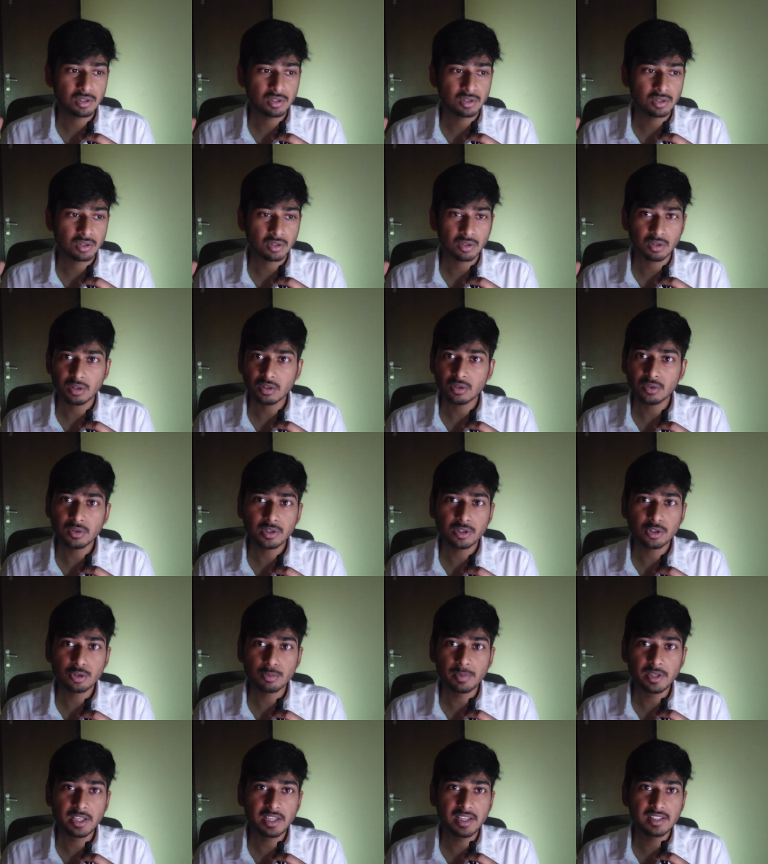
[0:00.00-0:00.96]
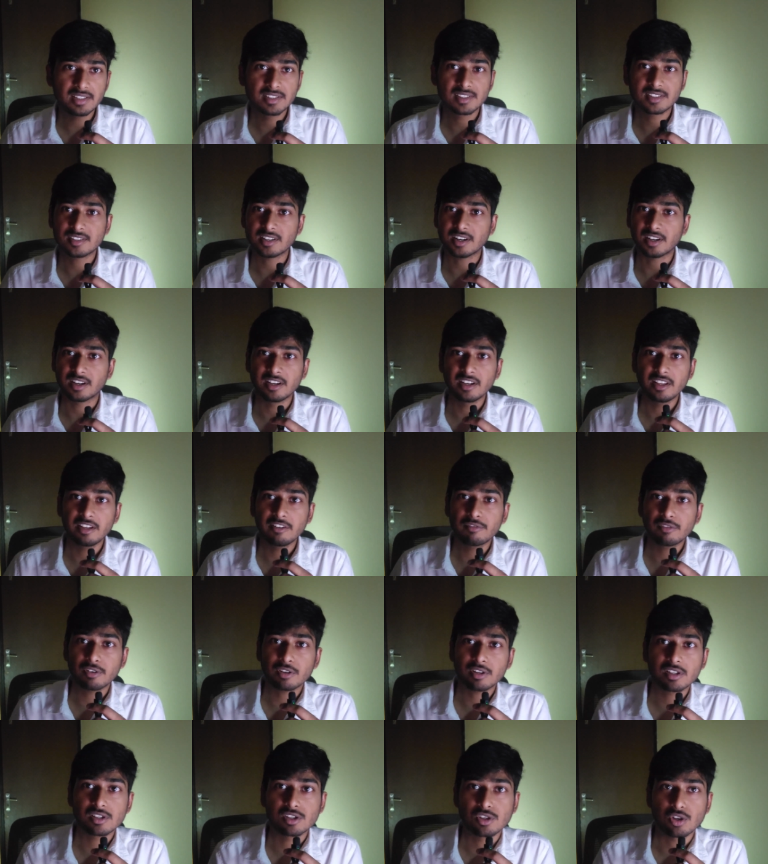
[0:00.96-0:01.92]
you're not going to be struggling
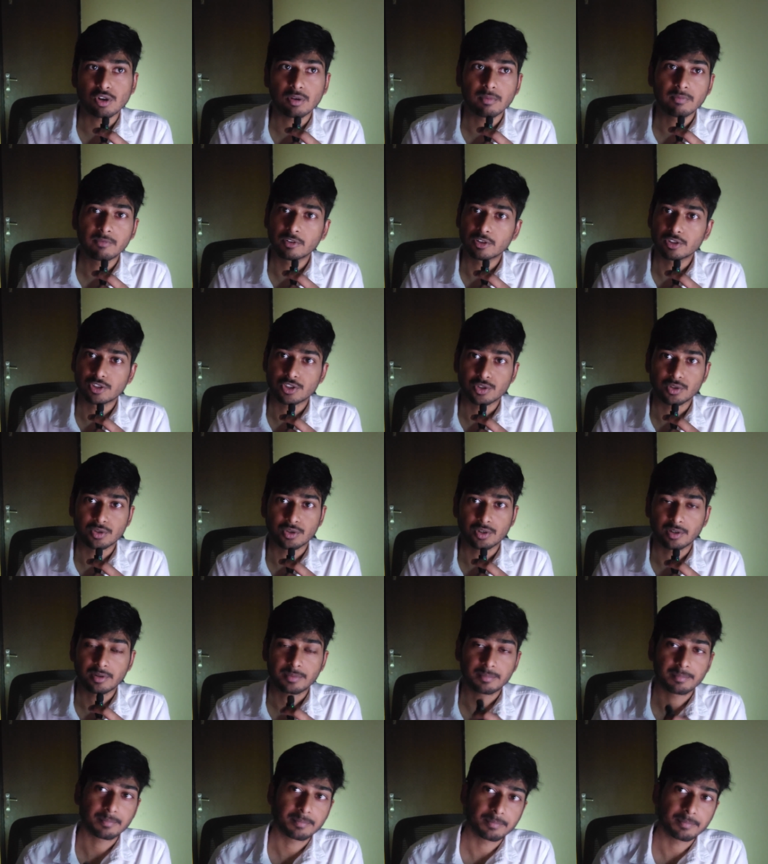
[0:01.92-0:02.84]
for a job for sure.